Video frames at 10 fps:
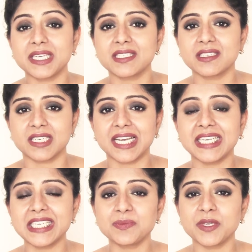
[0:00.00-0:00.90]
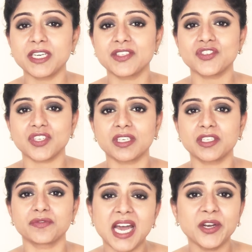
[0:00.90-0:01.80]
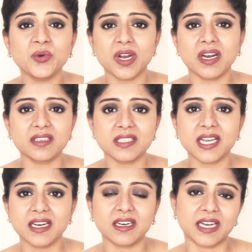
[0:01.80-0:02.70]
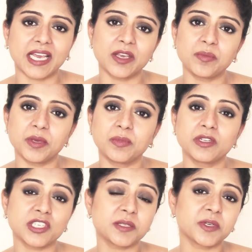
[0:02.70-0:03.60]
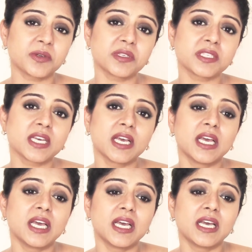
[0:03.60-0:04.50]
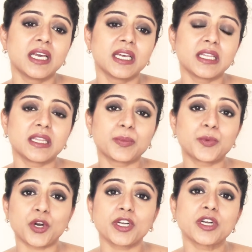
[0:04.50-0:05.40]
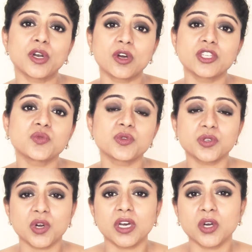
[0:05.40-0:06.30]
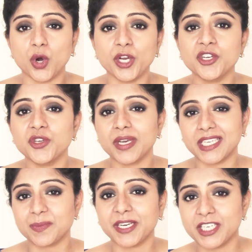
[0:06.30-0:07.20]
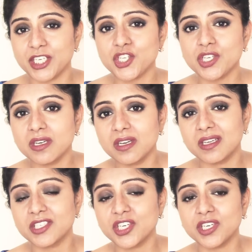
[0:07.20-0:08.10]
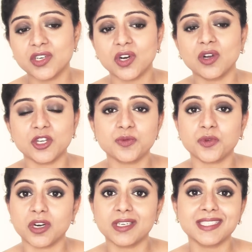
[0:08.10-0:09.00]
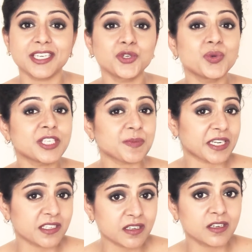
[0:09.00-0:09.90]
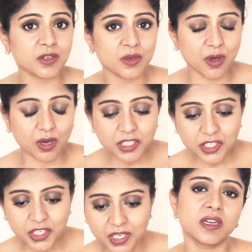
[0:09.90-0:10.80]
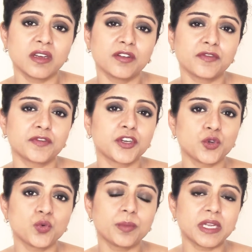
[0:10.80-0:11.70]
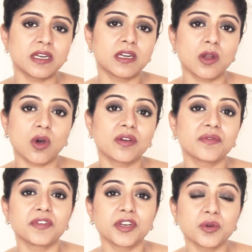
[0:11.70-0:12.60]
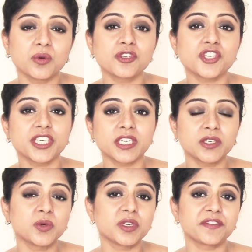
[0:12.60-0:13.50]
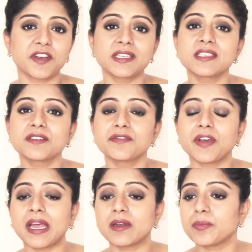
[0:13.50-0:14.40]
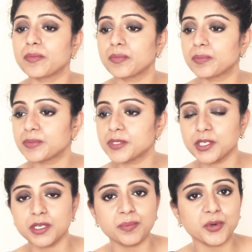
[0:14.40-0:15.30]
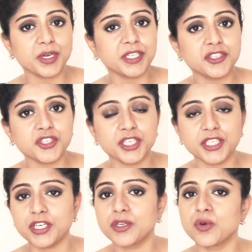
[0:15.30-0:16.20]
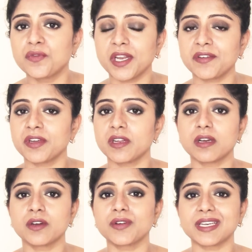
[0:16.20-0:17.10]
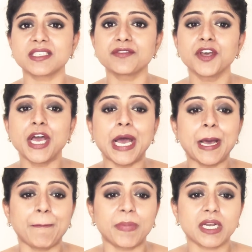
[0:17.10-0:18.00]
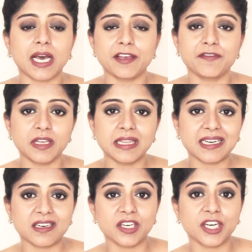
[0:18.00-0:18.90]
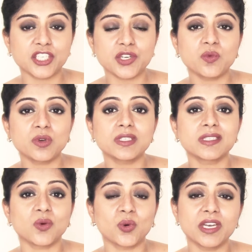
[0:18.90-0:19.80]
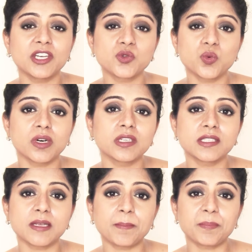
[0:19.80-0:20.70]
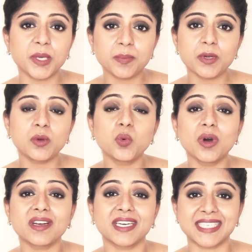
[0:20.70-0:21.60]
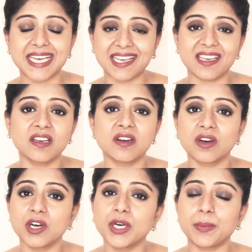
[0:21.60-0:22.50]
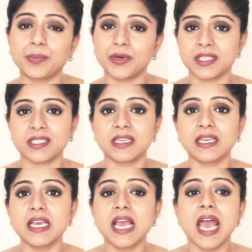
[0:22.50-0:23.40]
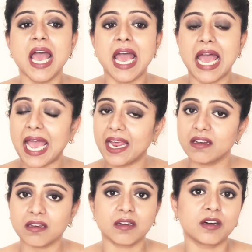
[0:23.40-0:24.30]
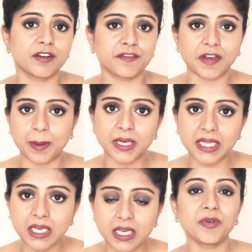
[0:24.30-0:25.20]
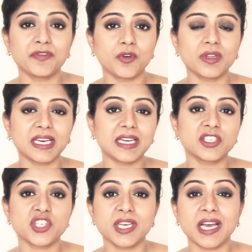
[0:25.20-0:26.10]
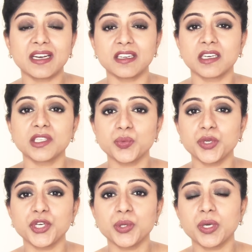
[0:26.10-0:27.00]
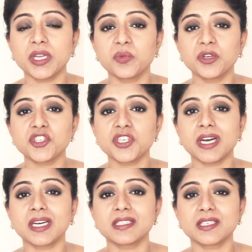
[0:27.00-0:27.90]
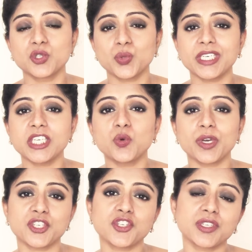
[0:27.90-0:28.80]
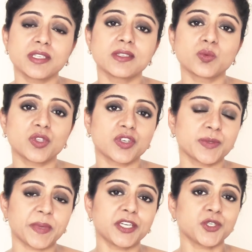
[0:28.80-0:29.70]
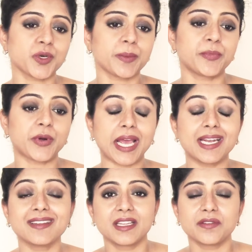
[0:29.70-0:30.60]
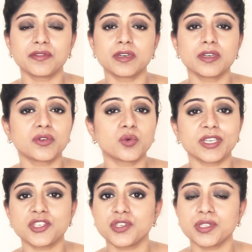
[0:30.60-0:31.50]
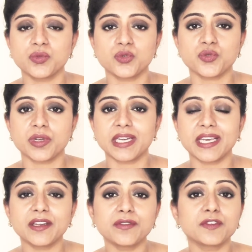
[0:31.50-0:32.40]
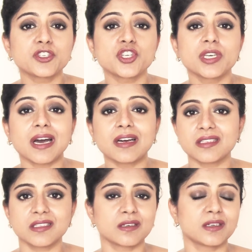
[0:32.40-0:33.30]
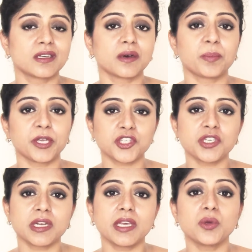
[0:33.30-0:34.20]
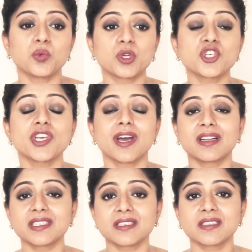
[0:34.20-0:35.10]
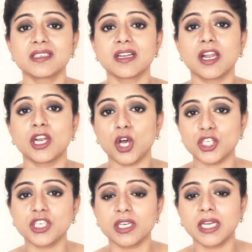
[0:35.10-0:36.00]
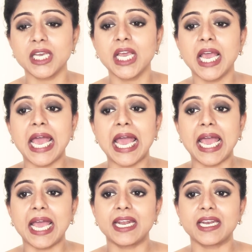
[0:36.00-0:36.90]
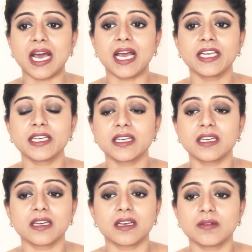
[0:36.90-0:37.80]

pleasant, at least be constructive. I don't understand attacking people just because the product launch was not according to your expectation. She did not launch products that you expected her to launch. In her 52-minute long video, she did go defensive at certain points. She did go very, very aggressive. But I feel that aggression was only towards people who are attacking her personally and her family. Before that, she had another video in which she answered 20 questions with respect to her brand. There were questions which were negative, which she answered patiently, which she answered logically, and I